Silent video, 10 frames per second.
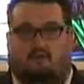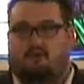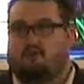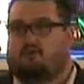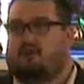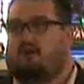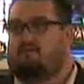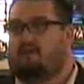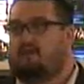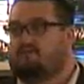The new
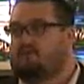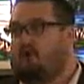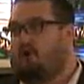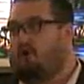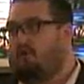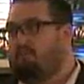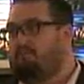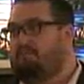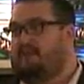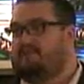covenant is
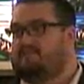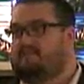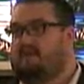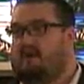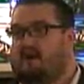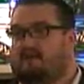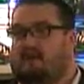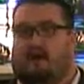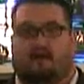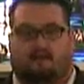all based on
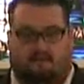God.